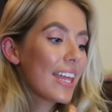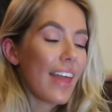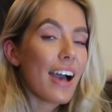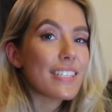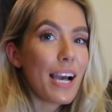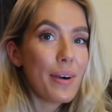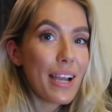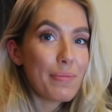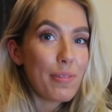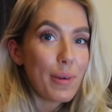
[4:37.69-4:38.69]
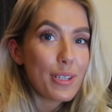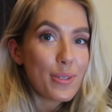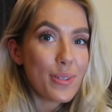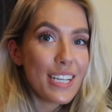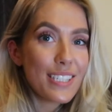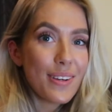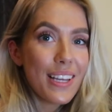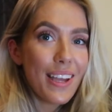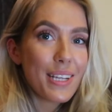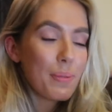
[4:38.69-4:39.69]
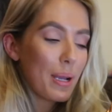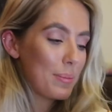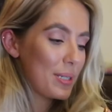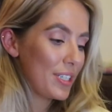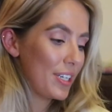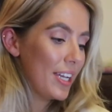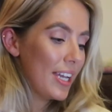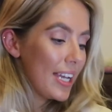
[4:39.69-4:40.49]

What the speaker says: That's how I am with my jewelry. So I like to be able to